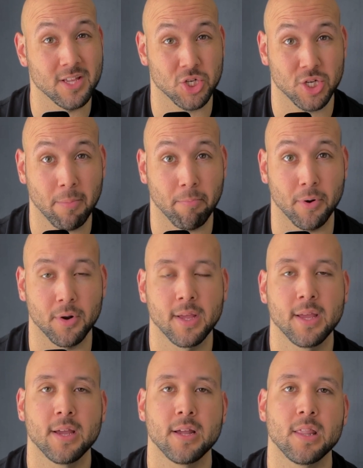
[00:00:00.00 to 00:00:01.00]
shepherd.
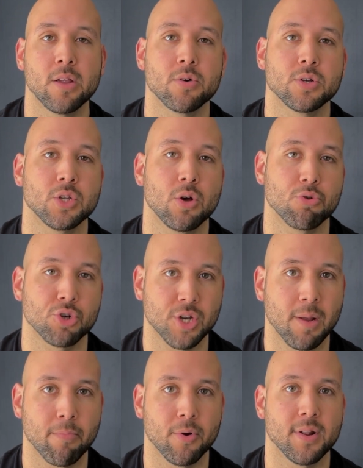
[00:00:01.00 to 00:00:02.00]
There was no
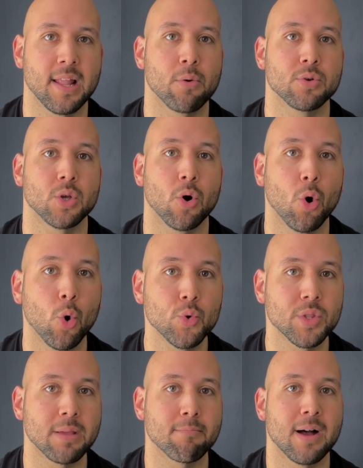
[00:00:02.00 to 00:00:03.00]
shepherd that was
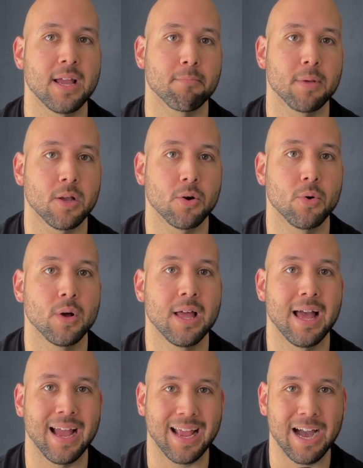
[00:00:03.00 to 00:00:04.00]
holding Mike Bickle
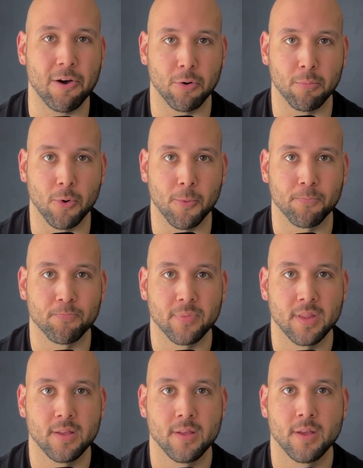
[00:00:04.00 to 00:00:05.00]
accountable.
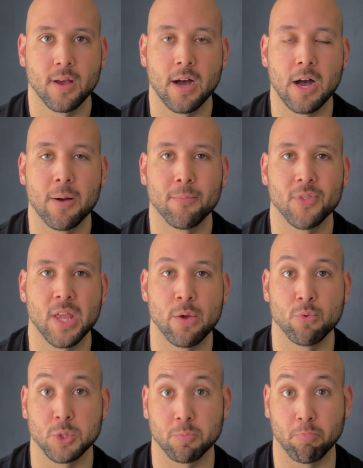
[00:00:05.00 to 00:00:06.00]
It
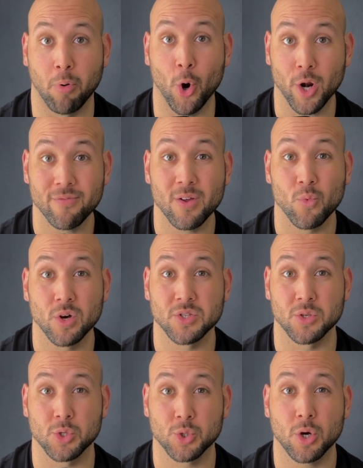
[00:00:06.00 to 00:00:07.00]
was, part of it was
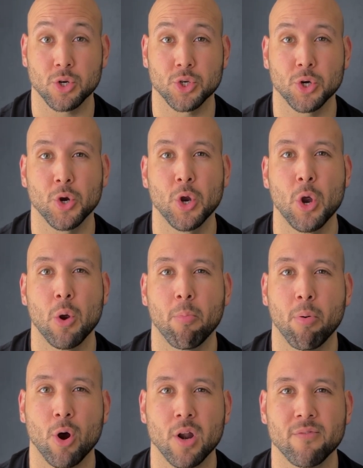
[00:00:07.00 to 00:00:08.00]
the structure.
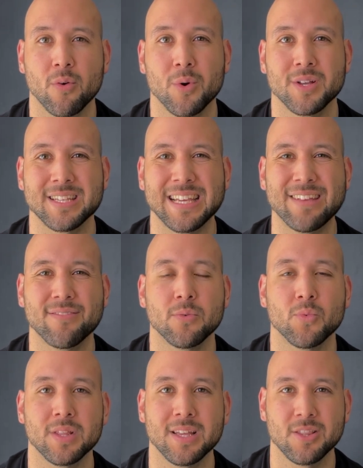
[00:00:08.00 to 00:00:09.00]
Part of it was, even
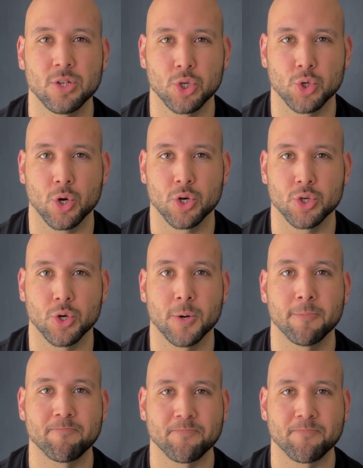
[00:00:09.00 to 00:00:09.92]
within the structure,